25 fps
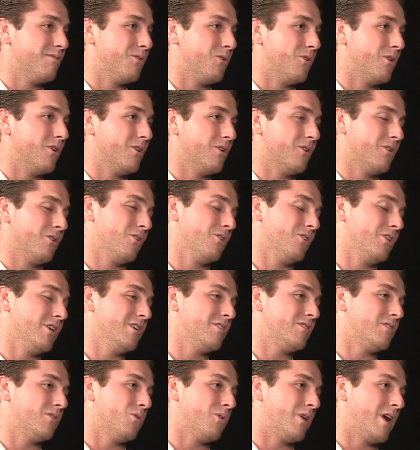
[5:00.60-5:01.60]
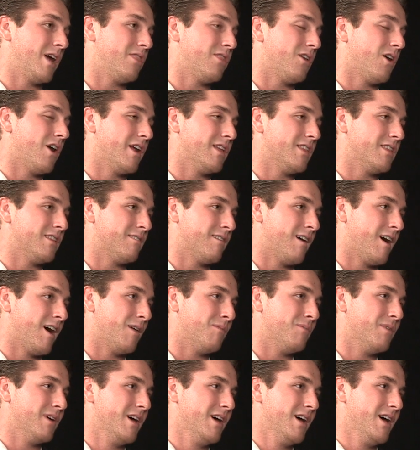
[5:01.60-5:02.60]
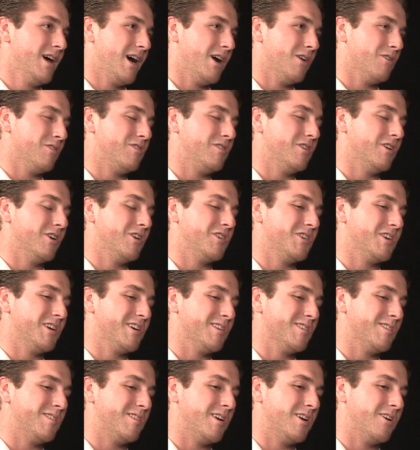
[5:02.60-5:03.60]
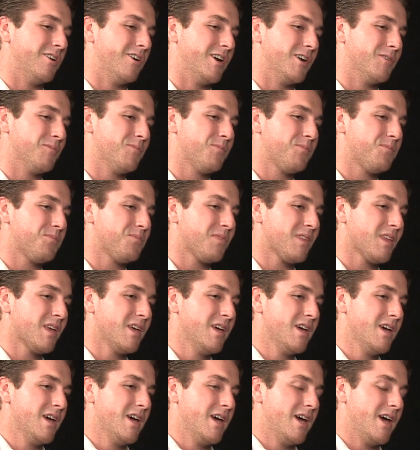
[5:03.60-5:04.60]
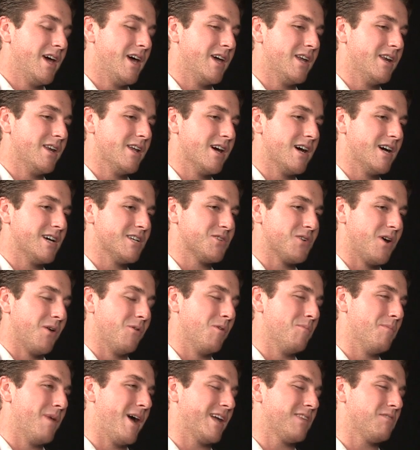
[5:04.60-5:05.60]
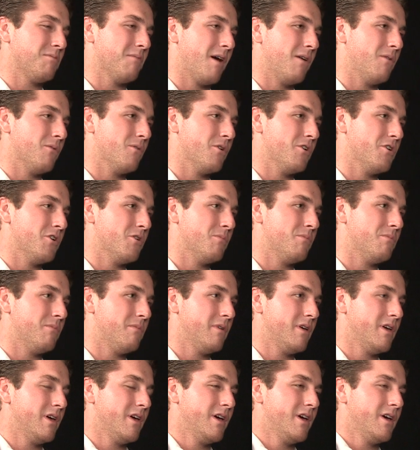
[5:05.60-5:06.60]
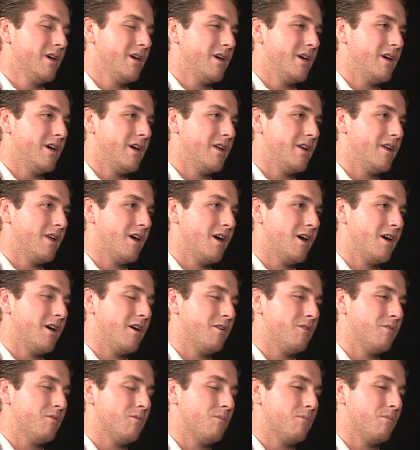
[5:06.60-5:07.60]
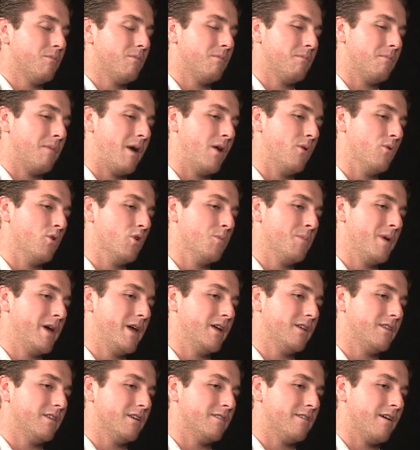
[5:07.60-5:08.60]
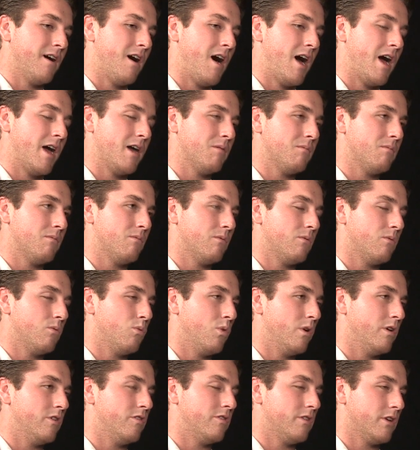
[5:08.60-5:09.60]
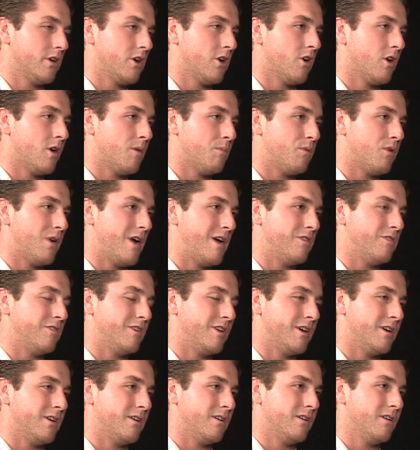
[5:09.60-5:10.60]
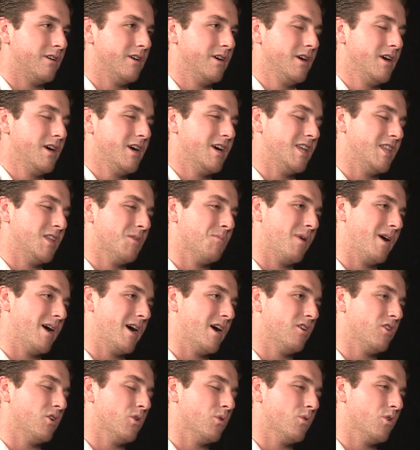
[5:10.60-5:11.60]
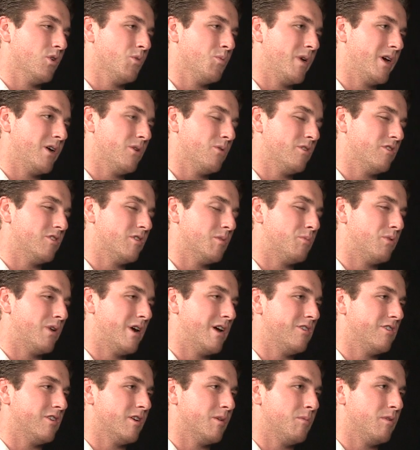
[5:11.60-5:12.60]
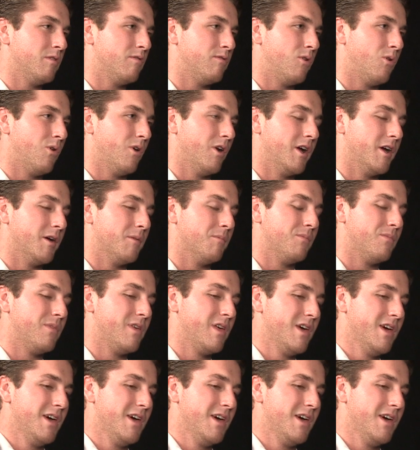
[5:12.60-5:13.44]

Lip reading: for it, or at least what I thought at the time I was seriously considering. And so I went back to my room, and my roommate at the time was the current president, and then my other roommate was the president before him.